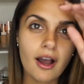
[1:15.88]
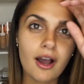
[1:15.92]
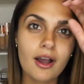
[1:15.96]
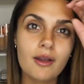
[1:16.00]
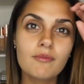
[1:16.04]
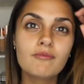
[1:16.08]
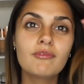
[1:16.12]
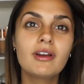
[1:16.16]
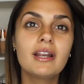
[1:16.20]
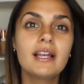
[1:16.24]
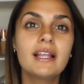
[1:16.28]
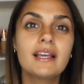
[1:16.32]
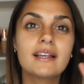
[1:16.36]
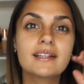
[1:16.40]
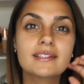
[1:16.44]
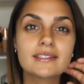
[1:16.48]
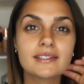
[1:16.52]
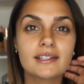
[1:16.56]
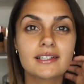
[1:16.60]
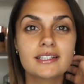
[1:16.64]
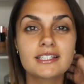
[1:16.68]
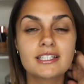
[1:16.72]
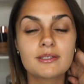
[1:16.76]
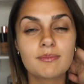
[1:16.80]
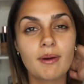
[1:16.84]
I'm really
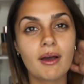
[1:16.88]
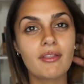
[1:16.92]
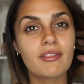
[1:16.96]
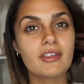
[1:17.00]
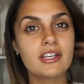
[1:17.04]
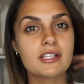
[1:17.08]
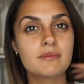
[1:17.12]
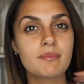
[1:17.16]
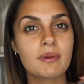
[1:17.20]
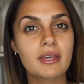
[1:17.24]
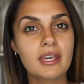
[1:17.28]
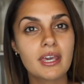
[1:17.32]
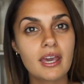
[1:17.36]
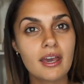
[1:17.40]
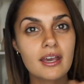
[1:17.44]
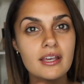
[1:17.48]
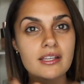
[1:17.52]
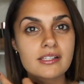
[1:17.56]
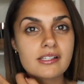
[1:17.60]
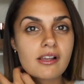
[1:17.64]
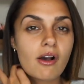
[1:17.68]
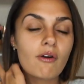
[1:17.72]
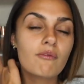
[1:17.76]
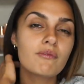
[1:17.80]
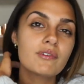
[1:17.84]
excited about this
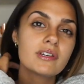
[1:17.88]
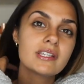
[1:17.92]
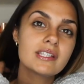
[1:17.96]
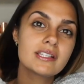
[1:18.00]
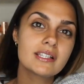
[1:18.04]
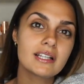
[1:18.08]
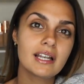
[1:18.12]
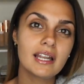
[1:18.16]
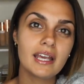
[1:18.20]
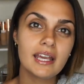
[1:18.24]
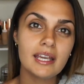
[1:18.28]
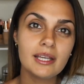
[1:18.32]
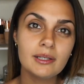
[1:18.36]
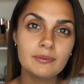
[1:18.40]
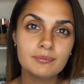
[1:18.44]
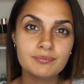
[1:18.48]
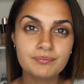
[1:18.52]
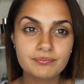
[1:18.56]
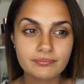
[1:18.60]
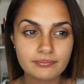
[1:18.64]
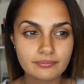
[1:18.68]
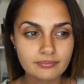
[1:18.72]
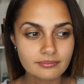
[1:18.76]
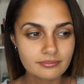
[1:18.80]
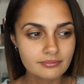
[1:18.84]
because obviously
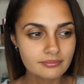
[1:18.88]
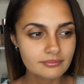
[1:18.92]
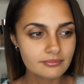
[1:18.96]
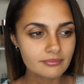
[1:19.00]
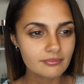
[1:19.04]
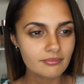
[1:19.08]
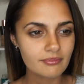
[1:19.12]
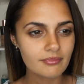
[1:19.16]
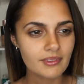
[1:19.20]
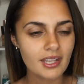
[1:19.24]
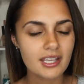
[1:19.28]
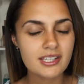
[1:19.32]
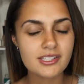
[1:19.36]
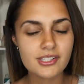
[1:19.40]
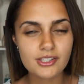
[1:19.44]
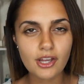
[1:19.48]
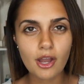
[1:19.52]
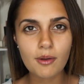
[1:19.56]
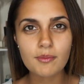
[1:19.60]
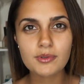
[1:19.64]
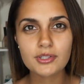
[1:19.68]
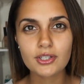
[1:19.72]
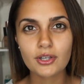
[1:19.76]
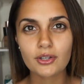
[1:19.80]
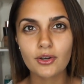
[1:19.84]
as
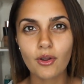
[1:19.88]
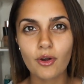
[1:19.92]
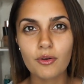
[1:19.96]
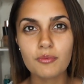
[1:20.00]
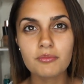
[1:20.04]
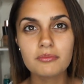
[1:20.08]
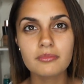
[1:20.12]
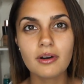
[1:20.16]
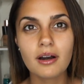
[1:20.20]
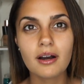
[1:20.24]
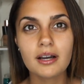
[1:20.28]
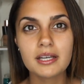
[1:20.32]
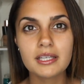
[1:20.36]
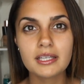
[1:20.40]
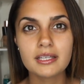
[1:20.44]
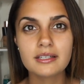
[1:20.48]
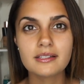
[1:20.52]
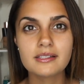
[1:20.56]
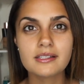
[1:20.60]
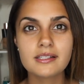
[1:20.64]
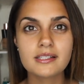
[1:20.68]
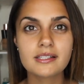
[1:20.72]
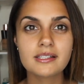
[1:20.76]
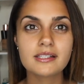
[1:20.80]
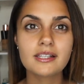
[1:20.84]
time has gone on my
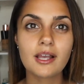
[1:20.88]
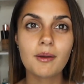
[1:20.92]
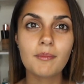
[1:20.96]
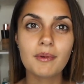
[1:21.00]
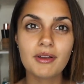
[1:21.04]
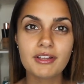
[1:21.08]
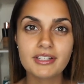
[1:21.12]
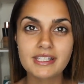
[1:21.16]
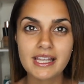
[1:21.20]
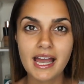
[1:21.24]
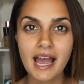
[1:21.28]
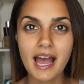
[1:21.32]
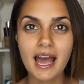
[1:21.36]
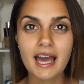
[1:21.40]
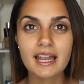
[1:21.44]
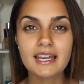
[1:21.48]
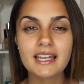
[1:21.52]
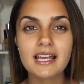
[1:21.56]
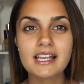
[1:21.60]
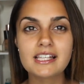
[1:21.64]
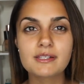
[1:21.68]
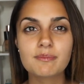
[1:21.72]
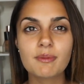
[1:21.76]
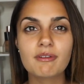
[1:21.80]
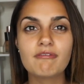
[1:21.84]
summer tan
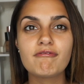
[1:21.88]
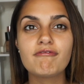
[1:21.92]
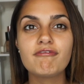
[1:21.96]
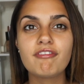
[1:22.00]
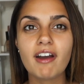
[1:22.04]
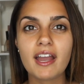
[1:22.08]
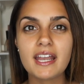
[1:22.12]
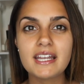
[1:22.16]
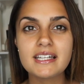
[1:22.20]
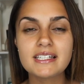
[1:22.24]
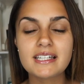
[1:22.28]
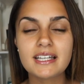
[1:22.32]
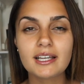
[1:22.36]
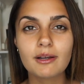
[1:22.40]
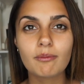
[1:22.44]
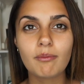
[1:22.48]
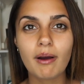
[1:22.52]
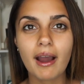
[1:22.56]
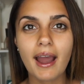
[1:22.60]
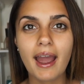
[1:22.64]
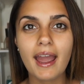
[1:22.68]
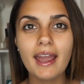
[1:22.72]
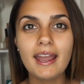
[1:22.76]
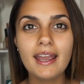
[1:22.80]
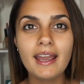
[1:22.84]
has been fading
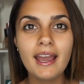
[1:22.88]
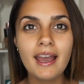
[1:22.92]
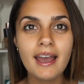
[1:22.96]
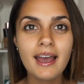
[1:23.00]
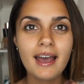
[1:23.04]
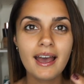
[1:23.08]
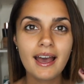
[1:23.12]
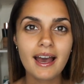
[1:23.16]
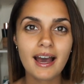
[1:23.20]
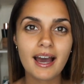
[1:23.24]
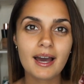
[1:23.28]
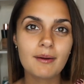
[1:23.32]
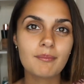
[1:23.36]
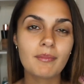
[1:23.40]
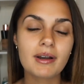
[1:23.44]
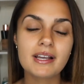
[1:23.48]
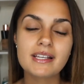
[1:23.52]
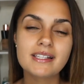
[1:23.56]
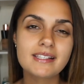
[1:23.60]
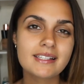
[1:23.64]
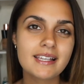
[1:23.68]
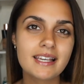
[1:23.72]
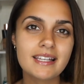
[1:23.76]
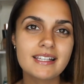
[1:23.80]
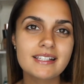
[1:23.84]
away and my
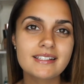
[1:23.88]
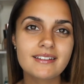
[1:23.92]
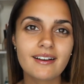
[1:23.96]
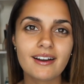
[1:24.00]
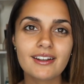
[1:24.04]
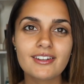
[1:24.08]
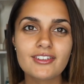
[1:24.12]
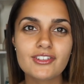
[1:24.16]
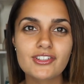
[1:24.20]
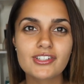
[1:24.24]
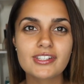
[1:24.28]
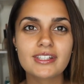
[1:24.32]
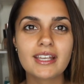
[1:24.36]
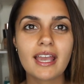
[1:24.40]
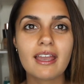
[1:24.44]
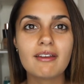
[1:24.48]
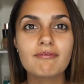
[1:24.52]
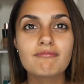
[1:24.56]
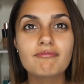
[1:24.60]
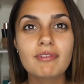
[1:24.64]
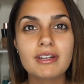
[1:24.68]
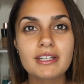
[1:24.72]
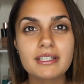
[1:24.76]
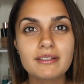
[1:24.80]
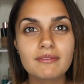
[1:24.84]
skin is kind of just
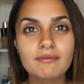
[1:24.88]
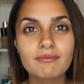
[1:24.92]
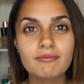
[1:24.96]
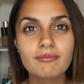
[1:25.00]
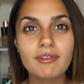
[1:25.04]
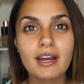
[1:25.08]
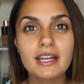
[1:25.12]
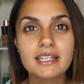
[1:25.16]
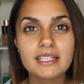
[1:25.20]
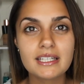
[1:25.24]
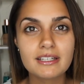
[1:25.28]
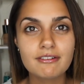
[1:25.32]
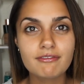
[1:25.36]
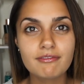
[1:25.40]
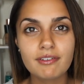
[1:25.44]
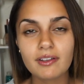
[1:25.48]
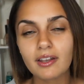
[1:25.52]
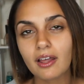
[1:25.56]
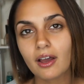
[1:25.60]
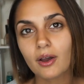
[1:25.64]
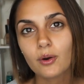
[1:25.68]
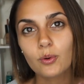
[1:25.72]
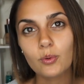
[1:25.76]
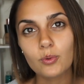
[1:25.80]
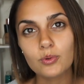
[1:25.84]
getting re ready for
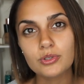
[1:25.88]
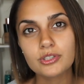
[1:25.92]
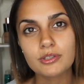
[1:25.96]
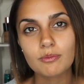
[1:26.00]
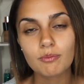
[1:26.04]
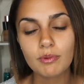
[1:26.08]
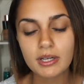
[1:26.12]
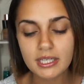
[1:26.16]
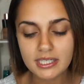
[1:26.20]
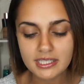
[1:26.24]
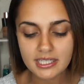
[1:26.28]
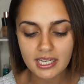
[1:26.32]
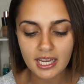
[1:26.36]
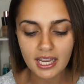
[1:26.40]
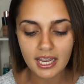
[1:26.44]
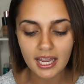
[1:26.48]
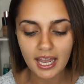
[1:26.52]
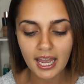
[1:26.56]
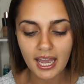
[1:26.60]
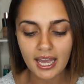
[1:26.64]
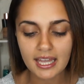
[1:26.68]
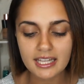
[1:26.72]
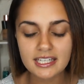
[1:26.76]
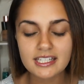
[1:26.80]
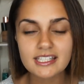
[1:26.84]
like autumn winter
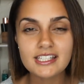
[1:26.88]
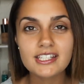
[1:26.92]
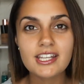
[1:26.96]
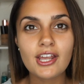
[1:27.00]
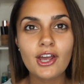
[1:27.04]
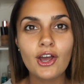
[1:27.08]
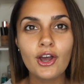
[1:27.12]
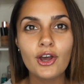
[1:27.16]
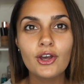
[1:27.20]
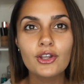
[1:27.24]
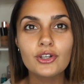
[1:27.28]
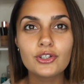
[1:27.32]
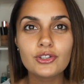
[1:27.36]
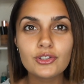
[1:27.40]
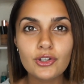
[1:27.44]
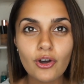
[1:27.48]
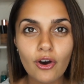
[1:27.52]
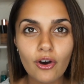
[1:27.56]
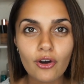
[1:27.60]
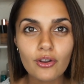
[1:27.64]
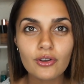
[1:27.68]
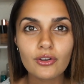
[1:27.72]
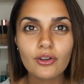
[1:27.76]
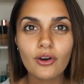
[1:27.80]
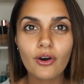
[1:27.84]
and
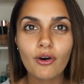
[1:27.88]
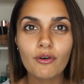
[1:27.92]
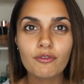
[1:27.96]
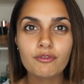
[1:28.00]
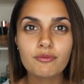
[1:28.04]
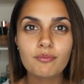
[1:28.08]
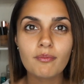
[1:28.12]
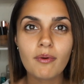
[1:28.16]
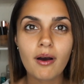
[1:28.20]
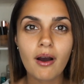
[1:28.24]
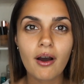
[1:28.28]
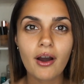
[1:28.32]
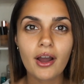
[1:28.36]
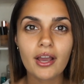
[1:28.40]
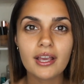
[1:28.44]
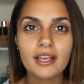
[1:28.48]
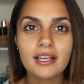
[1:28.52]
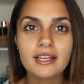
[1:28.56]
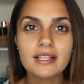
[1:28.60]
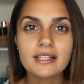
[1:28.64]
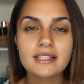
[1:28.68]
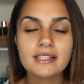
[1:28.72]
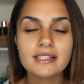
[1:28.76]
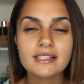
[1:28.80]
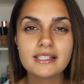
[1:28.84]
none of
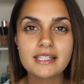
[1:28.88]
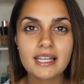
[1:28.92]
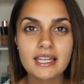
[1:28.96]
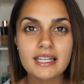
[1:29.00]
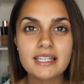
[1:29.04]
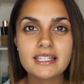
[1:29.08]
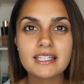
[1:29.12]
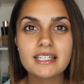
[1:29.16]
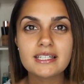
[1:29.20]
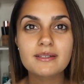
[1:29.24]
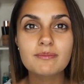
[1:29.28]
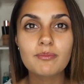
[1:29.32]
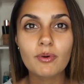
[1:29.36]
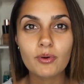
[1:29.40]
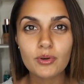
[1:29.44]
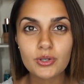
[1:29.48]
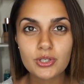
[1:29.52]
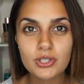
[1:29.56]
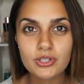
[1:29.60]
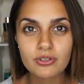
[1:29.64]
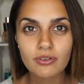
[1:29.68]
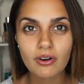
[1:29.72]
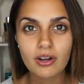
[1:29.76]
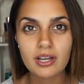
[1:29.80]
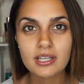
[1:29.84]
my tinted
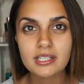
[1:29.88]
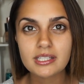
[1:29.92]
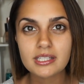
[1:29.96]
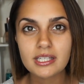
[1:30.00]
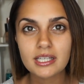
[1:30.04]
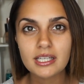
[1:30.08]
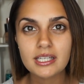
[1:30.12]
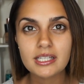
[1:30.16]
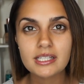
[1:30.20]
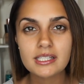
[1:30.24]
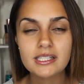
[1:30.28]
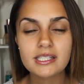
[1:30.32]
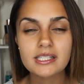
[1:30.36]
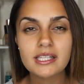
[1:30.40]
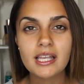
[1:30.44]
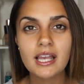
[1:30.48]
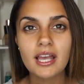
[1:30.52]
moisturizers